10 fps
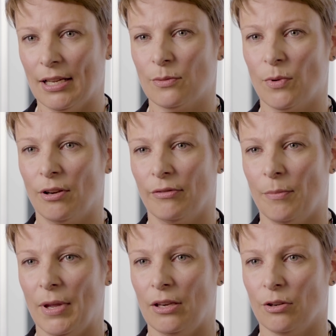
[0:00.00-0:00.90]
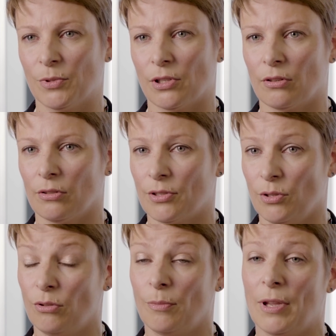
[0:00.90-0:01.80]
as one of the main obstacles
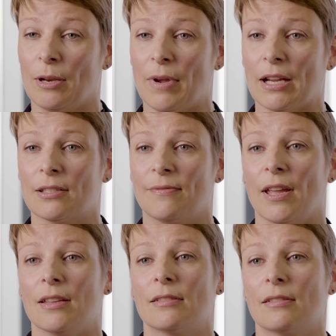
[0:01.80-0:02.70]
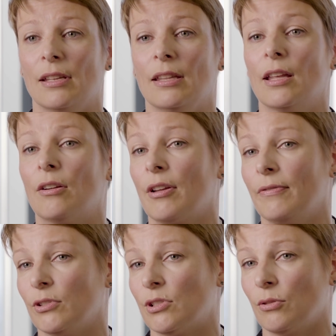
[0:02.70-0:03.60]
European banks faced in their
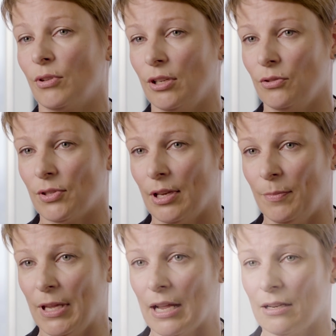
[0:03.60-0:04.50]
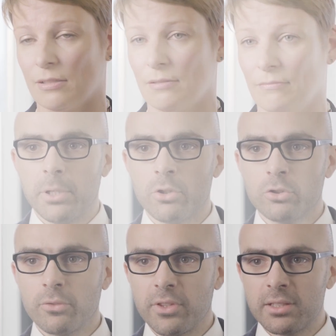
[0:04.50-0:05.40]
efforts to reduce NPLs.
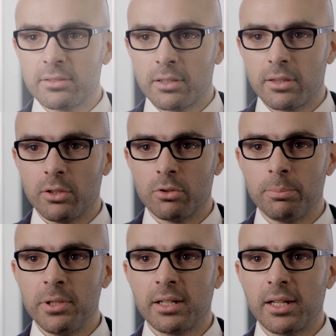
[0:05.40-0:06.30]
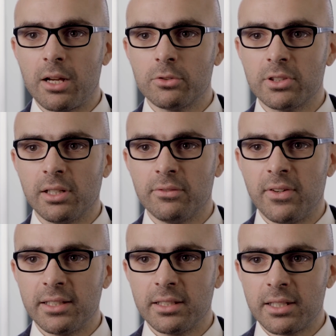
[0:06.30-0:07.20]
Because of this, the European Council
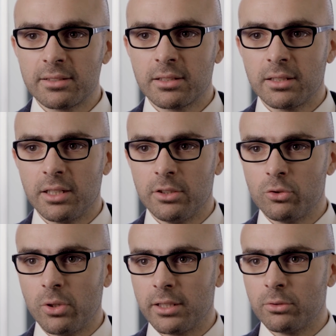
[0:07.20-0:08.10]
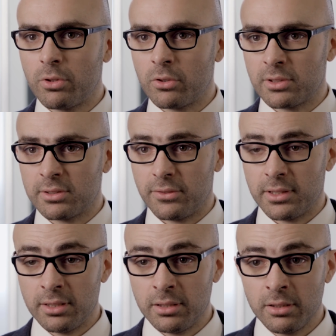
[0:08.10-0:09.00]
invited us in July
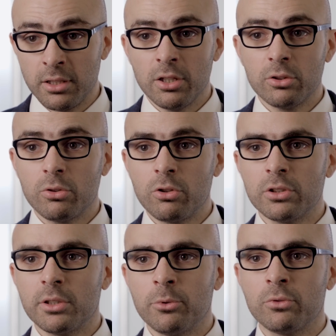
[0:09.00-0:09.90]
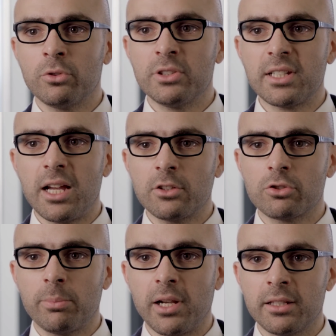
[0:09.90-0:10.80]
2017 to contribute to its
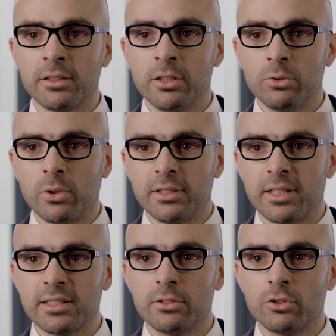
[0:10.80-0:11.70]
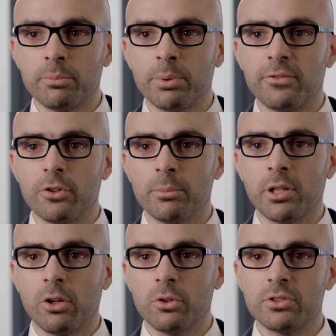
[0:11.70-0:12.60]
action plan to address
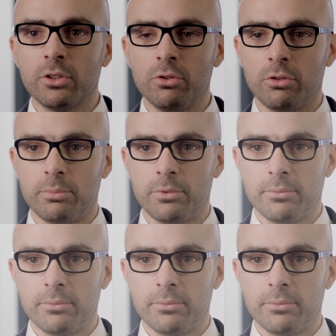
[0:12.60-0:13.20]
non-performing loans in Europe.